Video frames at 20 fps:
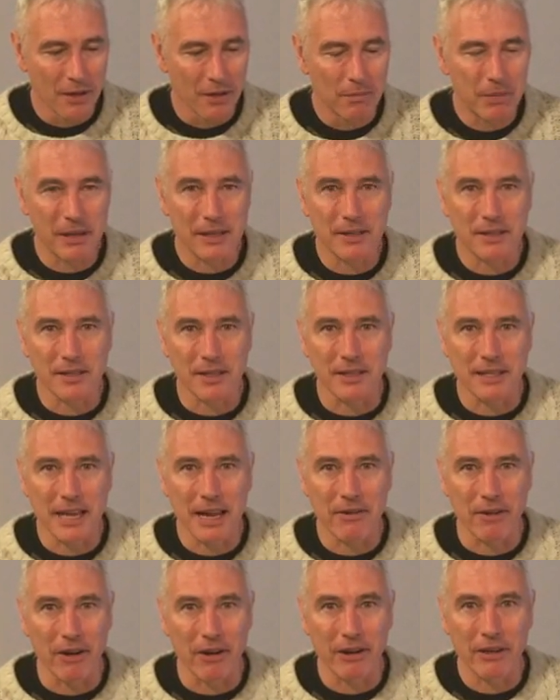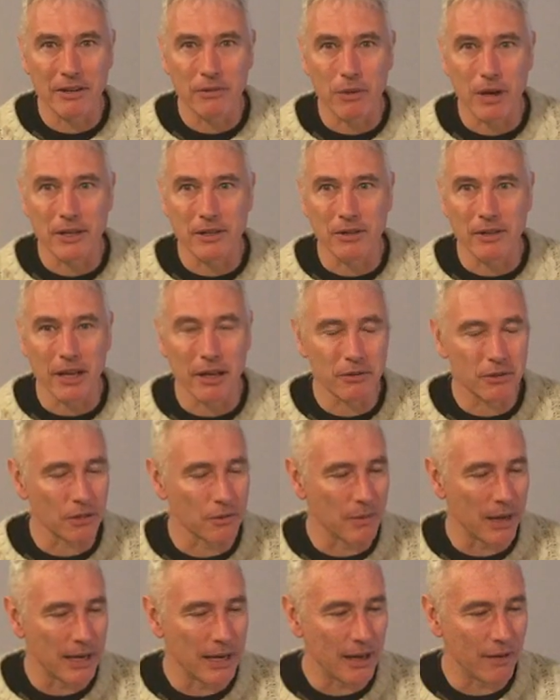Peter Cetera and Where Do You Go To,
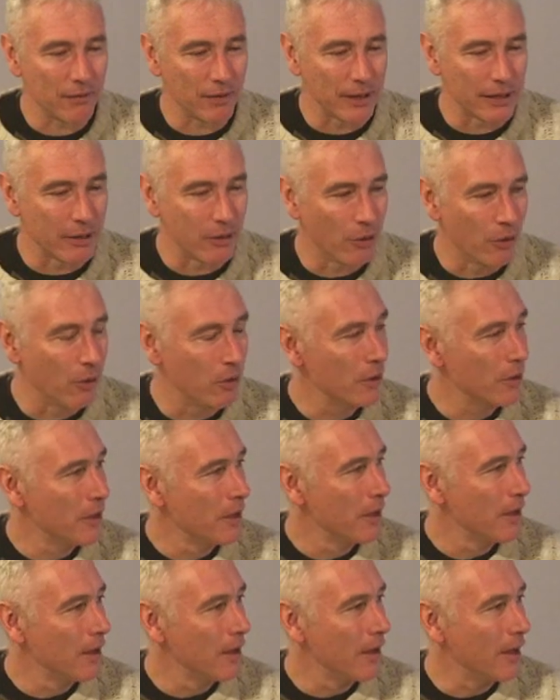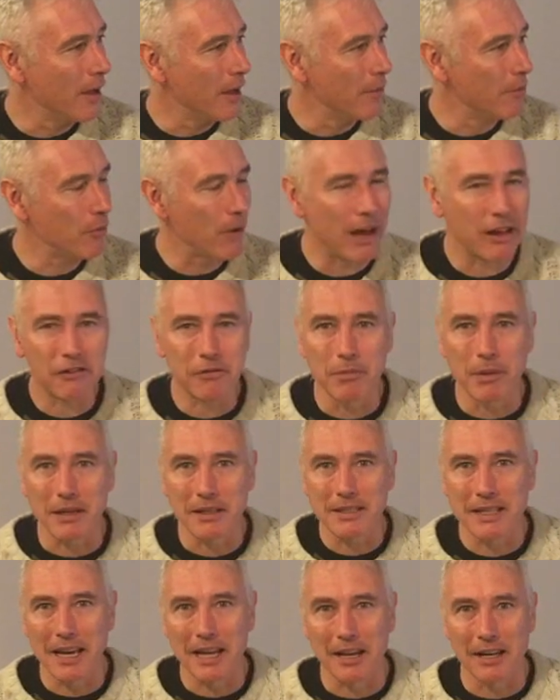My Lovely, or Ralph
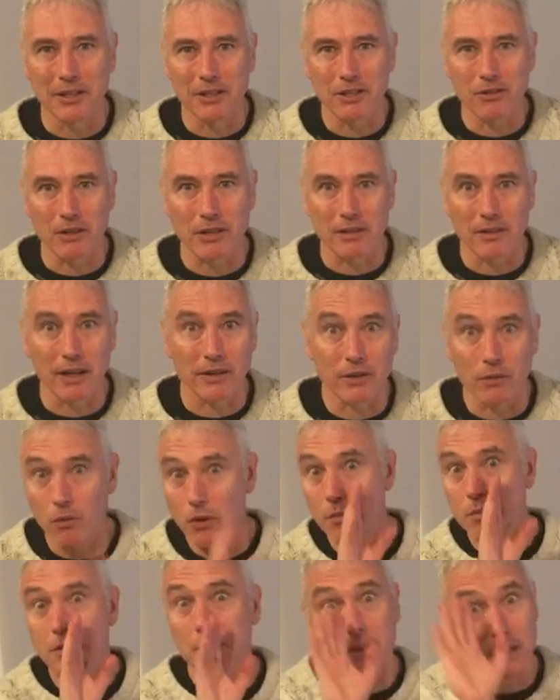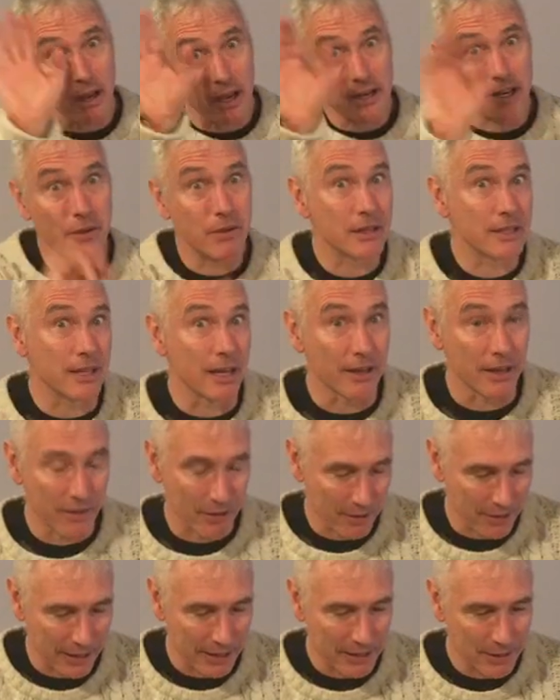McTell and Streets of London. Whoops, I know he's done other
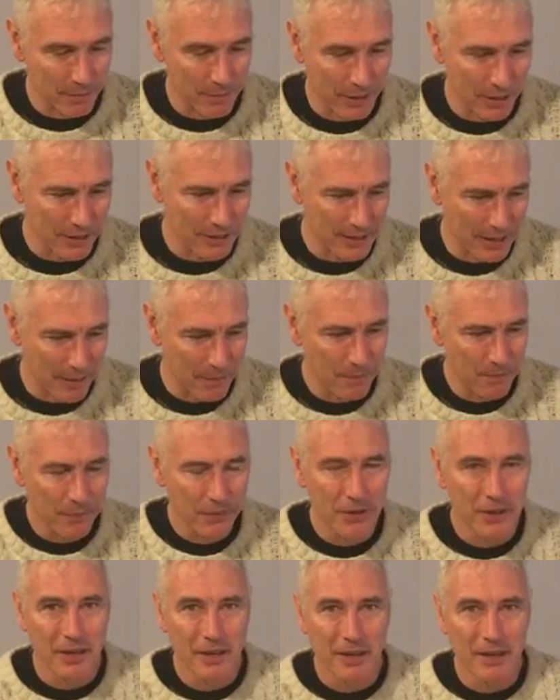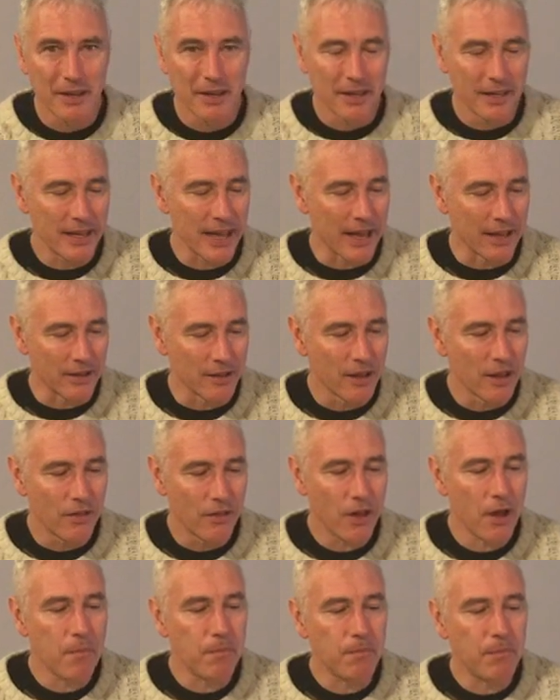things, but yeah.
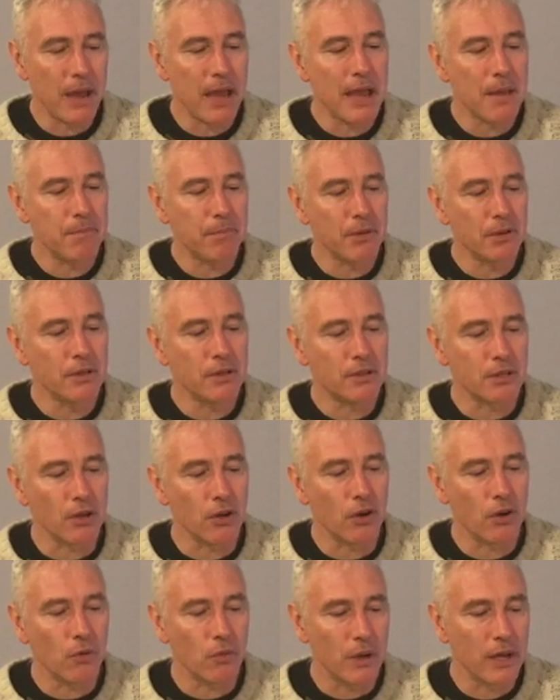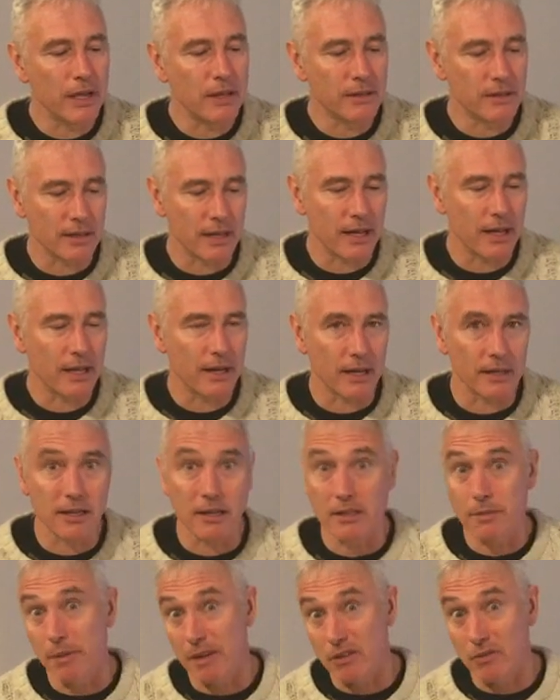The papers always said, I
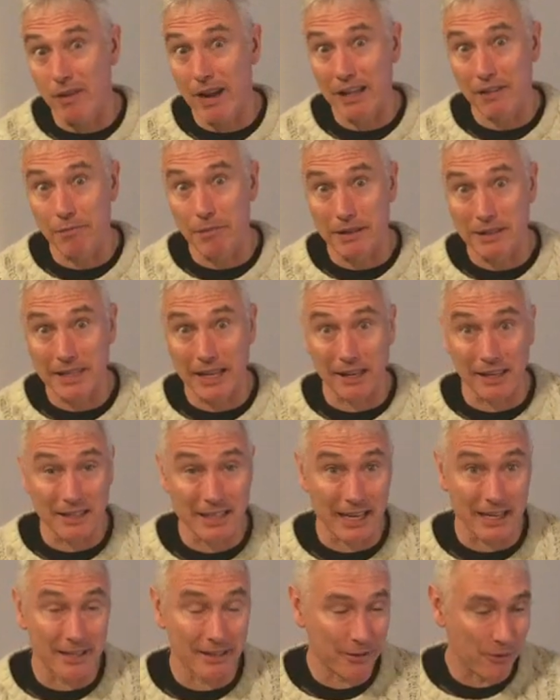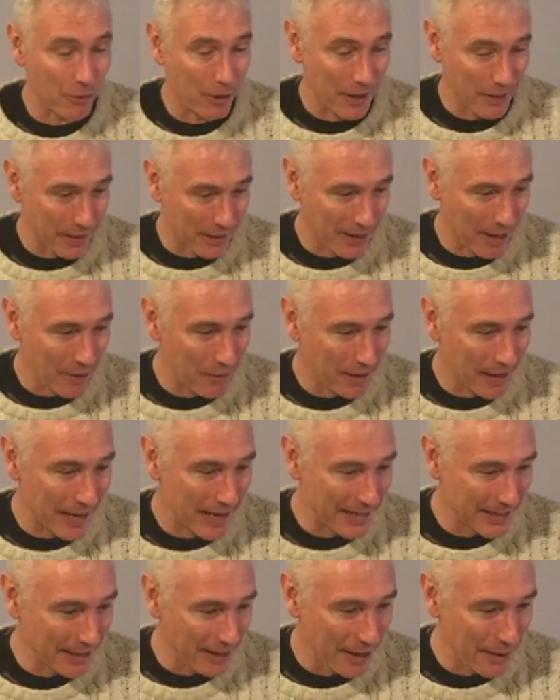don't suppose Ralph McTell has had quite the
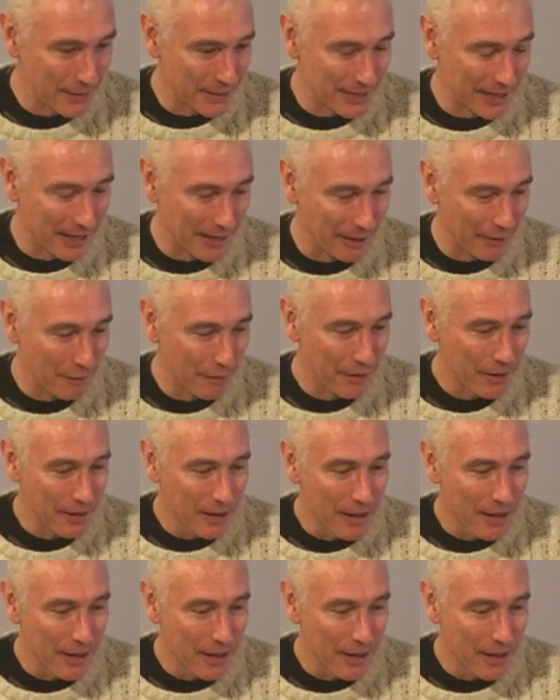cocaine lifestyle of